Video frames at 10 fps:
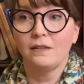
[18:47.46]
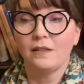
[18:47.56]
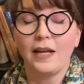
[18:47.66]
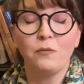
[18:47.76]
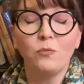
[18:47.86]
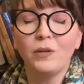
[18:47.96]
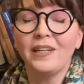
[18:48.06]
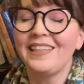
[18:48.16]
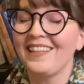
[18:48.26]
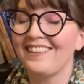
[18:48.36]
I
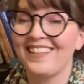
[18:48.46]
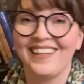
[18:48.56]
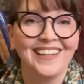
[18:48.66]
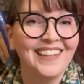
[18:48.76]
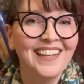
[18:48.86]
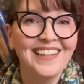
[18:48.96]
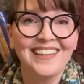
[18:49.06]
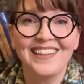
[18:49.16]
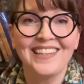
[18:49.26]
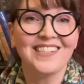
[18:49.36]
really think
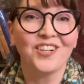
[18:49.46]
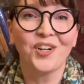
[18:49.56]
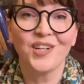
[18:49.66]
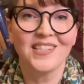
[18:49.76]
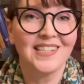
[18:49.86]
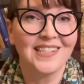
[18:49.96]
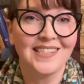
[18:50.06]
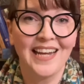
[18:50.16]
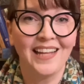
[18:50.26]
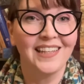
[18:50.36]
that this artist
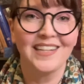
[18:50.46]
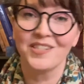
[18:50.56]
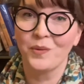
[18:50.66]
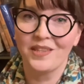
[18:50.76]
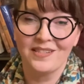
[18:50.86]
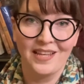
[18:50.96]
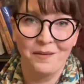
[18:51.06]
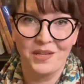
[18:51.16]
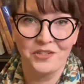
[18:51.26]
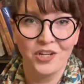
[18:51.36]
is telling us with this
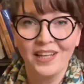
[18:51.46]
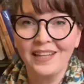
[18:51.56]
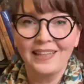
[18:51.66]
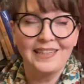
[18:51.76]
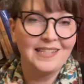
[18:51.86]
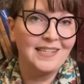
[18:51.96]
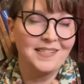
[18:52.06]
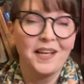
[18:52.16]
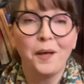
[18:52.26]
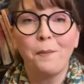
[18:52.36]
image that this
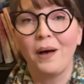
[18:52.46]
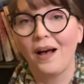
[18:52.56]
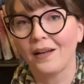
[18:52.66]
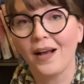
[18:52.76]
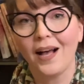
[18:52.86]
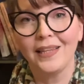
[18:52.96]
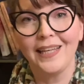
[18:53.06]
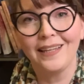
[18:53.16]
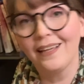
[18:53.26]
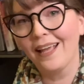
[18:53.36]
is
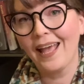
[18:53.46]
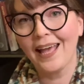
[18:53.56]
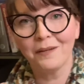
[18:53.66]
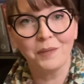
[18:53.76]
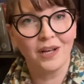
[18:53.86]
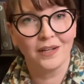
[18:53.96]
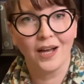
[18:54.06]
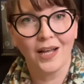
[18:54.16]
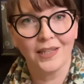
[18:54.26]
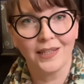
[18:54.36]
Mahakali and
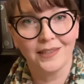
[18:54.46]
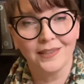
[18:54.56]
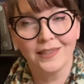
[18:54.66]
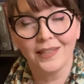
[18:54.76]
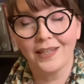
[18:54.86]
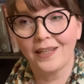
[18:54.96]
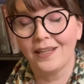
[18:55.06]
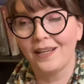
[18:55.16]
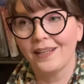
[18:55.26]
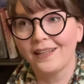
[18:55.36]
Mahakala,
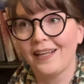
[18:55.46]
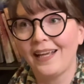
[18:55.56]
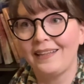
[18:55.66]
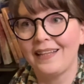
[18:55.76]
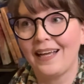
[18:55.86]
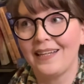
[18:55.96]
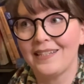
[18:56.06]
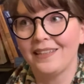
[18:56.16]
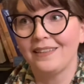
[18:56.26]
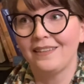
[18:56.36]
and
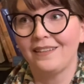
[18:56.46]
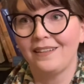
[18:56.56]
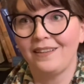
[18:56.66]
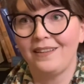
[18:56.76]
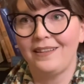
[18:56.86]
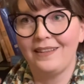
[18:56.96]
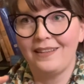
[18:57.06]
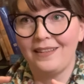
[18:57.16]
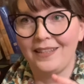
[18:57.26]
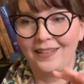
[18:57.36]
that
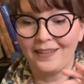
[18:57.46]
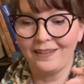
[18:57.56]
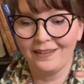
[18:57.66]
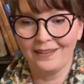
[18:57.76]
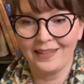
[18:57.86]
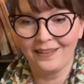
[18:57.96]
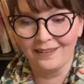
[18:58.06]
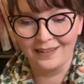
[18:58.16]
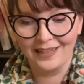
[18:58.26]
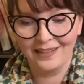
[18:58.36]

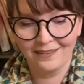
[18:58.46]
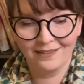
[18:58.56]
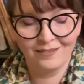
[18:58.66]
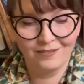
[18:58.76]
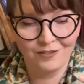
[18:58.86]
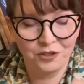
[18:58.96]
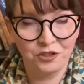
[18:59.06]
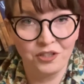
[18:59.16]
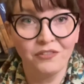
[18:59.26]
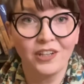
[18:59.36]
that
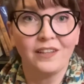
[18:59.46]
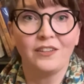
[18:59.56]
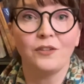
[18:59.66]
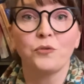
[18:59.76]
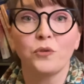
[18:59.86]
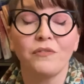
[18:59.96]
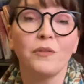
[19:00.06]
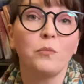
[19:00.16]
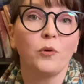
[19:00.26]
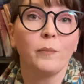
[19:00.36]
Shiva, sort of
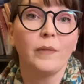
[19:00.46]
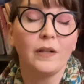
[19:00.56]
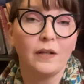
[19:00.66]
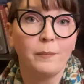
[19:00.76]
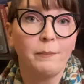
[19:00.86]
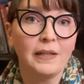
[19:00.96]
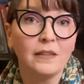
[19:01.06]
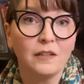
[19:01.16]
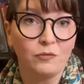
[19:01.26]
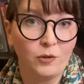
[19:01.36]
the more
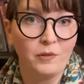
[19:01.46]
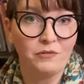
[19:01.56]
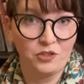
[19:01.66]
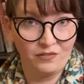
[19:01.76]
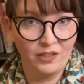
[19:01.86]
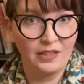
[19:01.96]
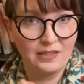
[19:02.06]
Bangla form of Shiva